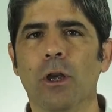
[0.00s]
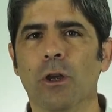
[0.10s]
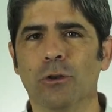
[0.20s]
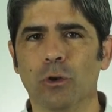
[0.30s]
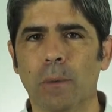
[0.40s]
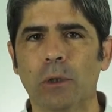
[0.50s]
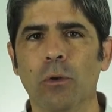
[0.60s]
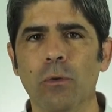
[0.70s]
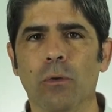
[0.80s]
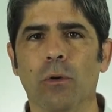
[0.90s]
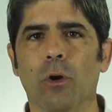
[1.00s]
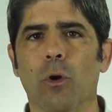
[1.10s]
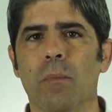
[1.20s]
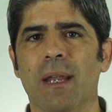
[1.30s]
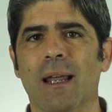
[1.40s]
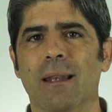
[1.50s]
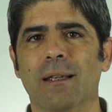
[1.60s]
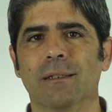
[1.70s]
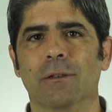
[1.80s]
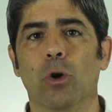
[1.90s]
especially in
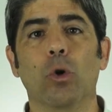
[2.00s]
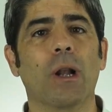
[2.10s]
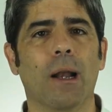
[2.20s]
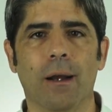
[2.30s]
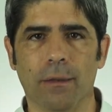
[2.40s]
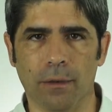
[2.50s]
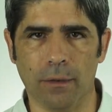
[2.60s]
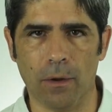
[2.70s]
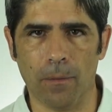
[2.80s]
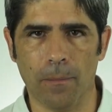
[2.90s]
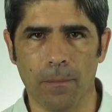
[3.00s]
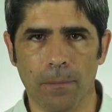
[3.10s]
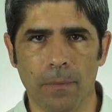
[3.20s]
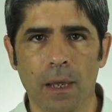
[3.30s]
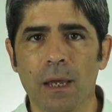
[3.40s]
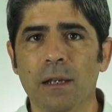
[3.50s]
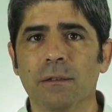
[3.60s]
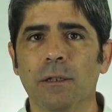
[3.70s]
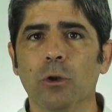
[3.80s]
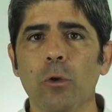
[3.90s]
combination with exercise.
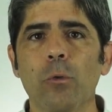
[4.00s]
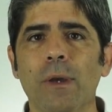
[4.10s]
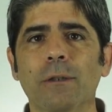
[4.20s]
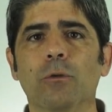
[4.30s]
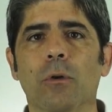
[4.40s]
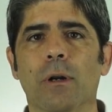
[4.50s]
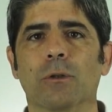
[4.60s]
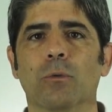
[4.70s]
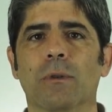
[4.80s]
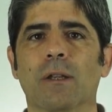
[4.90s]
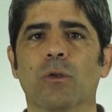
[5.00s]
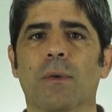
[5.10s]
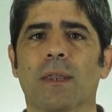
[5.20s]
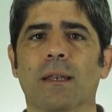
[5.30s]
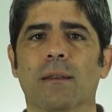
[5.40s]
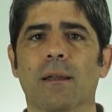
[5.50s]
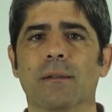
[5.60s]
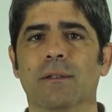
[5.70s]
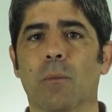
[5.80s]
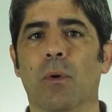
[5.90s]
If all this is insufficient,
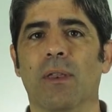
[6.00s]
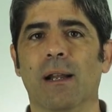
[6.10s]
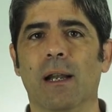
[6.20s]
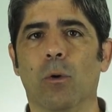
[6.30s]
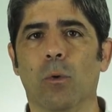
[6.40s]
walking